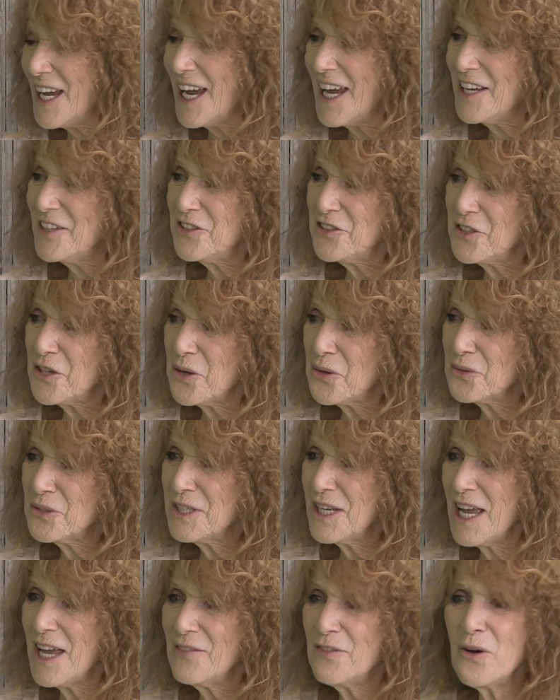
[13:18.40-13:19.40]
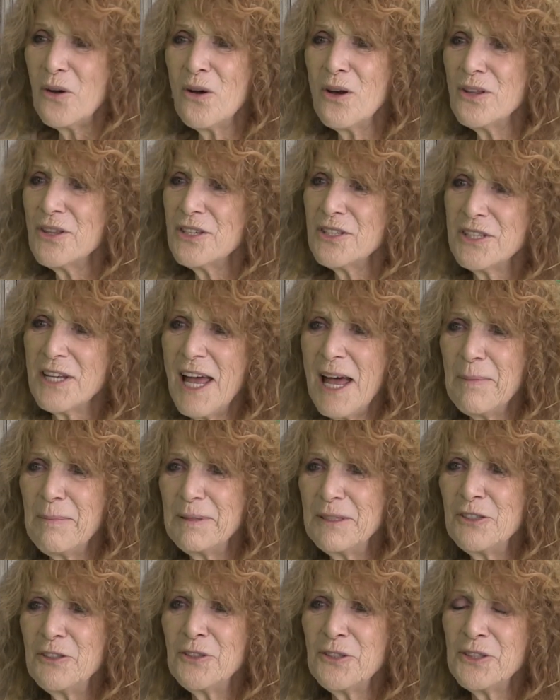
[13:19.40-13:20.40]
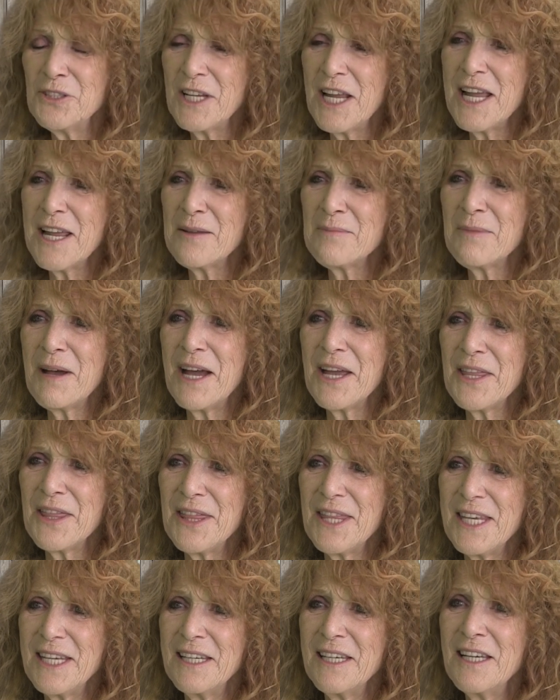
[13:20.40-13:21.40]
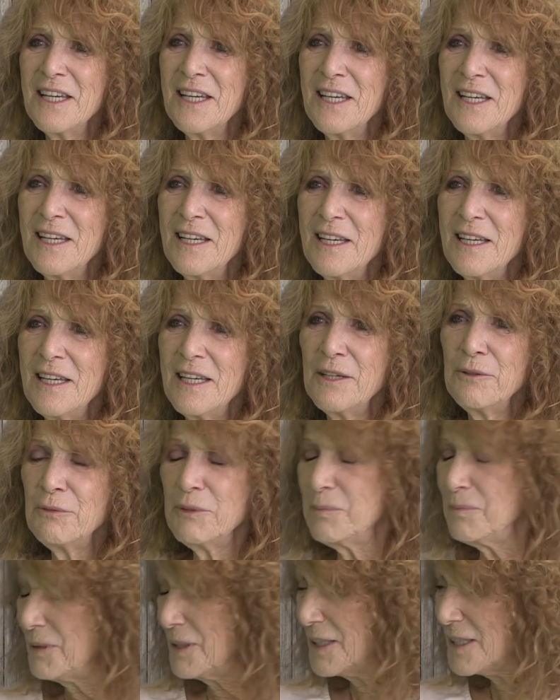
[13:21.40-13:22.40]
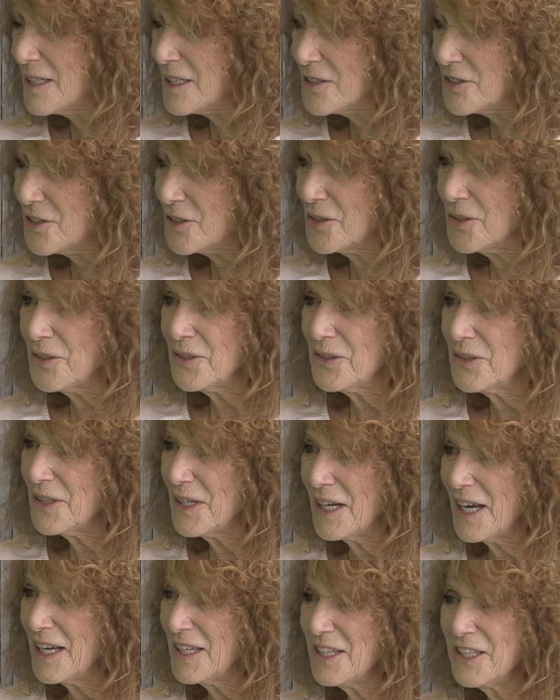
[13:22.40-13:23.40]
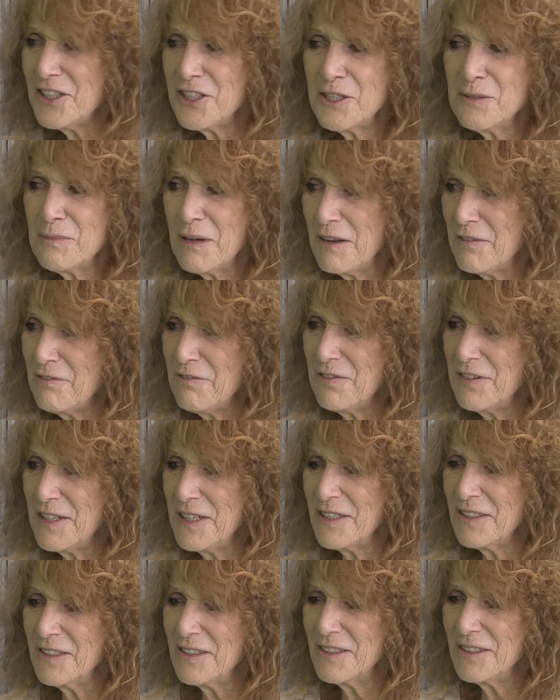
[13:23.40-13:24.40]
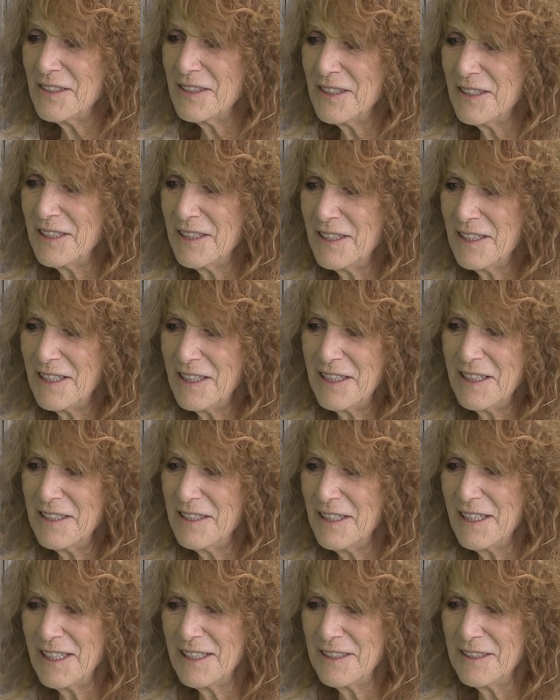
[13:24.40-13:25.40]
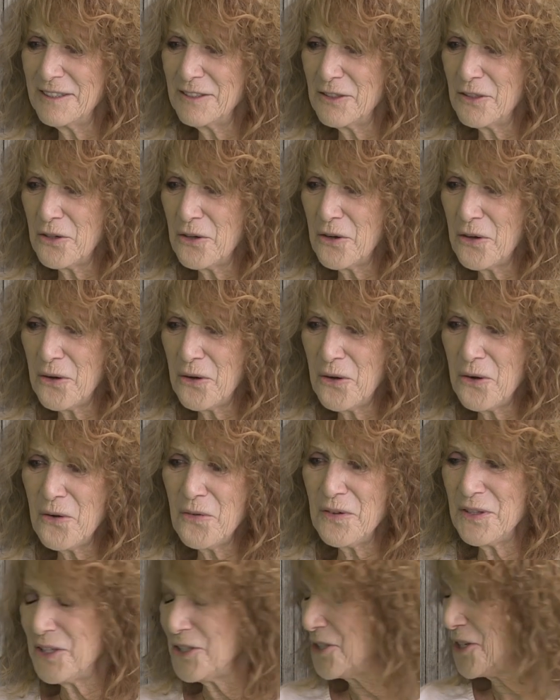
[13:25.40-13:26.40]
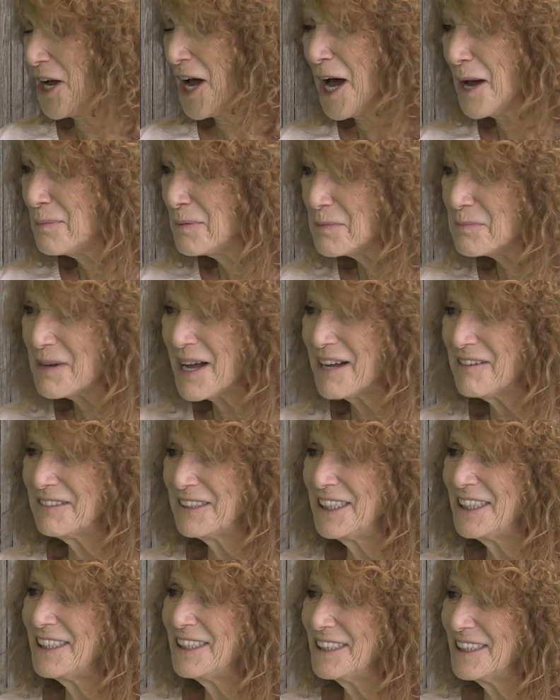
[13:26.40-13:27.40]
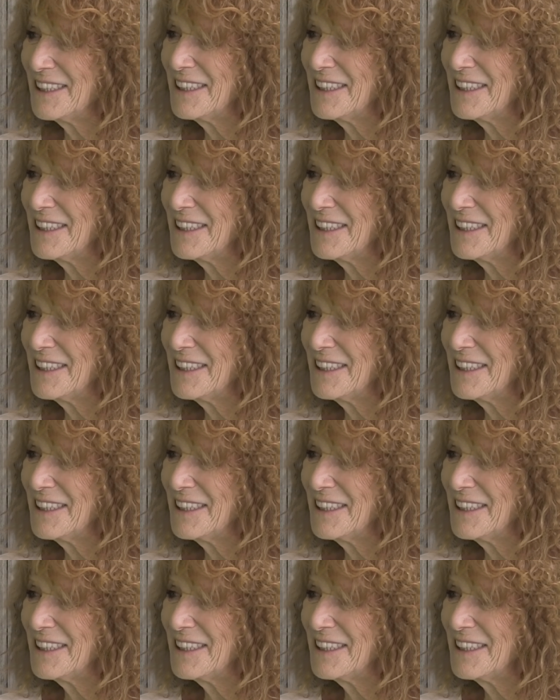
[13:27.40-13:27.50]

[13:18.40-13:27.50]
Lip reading: And so to have all this happen in her name, I think would please her. I think she might feel a little over the top about it.